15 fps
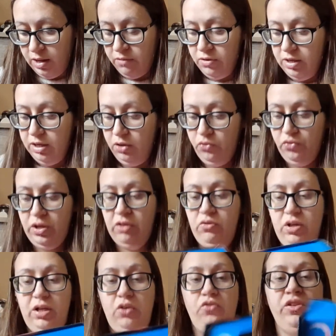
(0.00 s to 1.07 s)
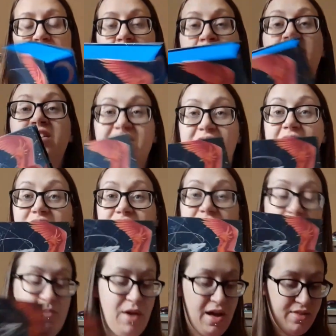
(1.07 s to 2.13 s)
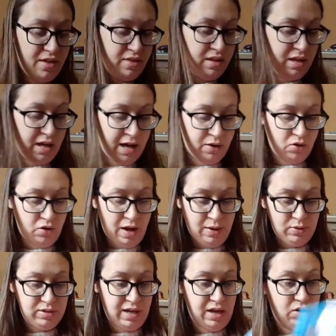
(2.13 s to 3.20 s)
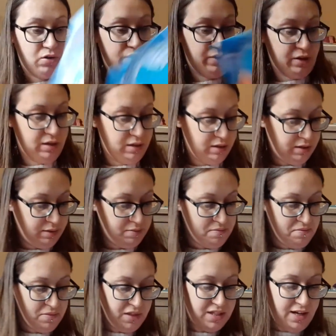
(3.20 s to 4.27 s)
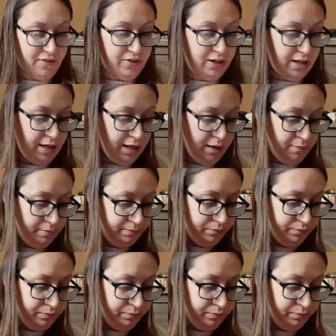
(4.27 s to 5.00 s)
I really love, I really love the inside of that better than the outside cover, definitely.